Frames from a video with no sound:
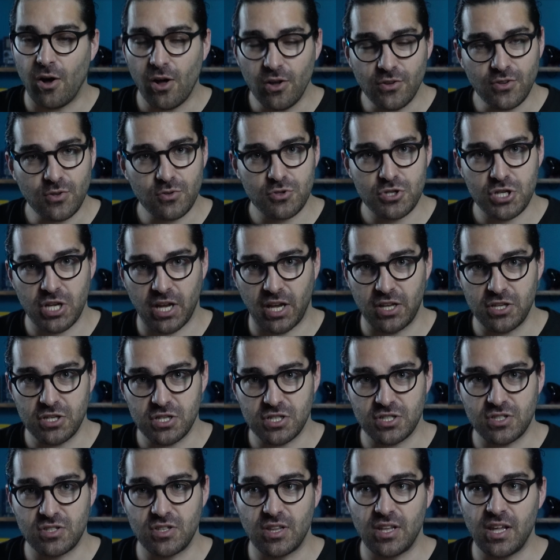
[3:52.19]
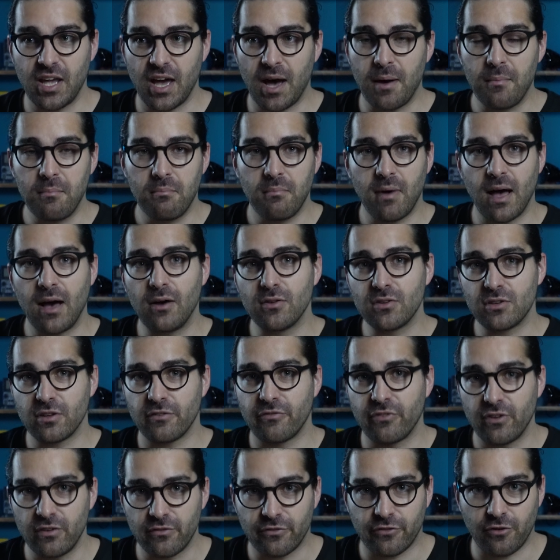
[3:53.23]
Also changes the amount
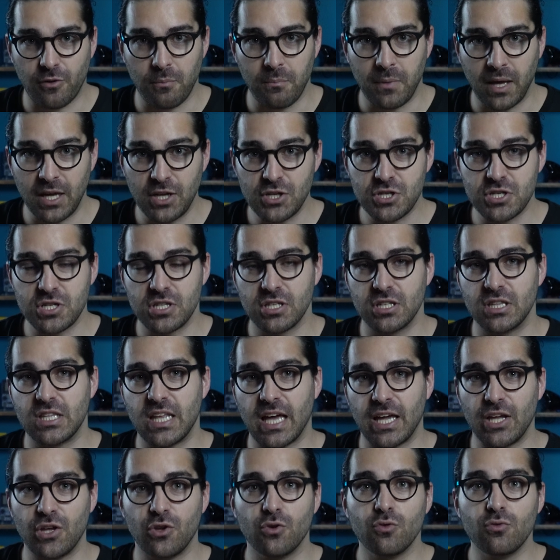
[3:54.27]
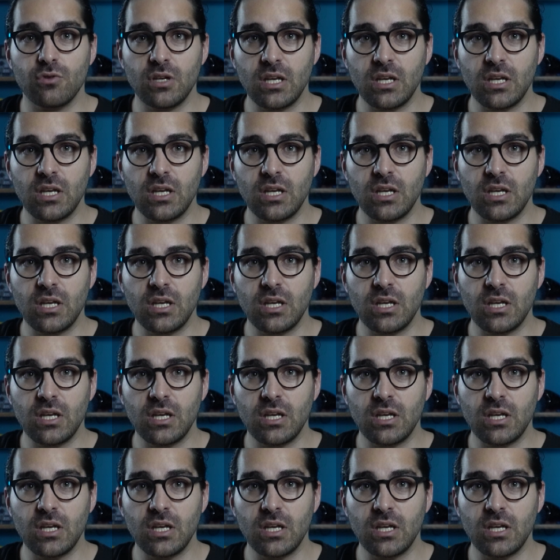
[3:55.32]
of information that you